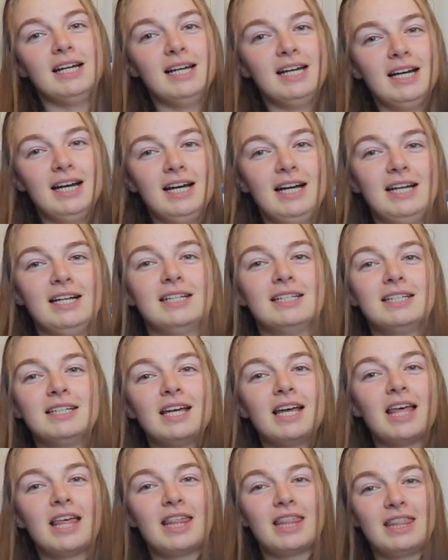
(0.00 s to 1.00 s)
ah,
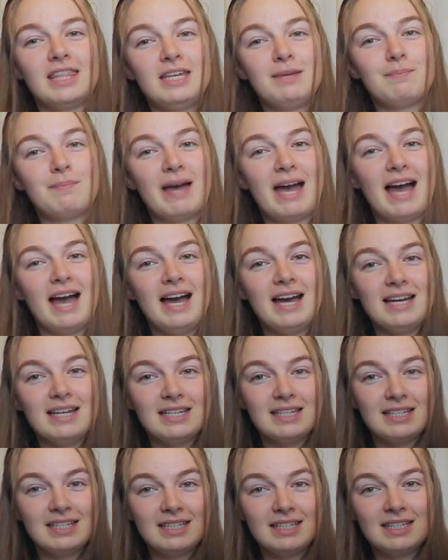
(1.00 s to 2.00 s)
the back,
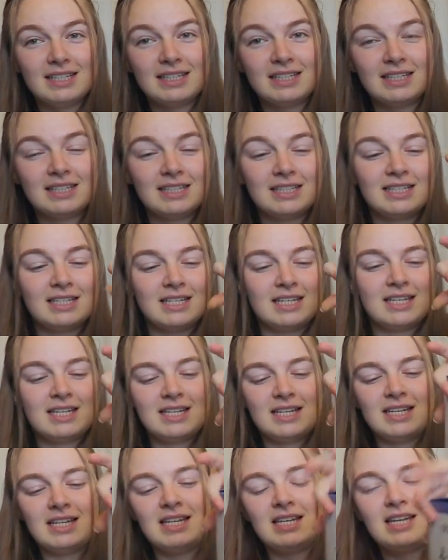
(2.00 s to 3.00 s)

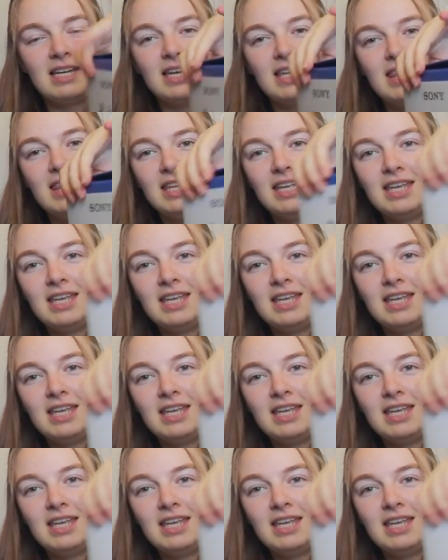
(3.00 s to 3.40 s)
and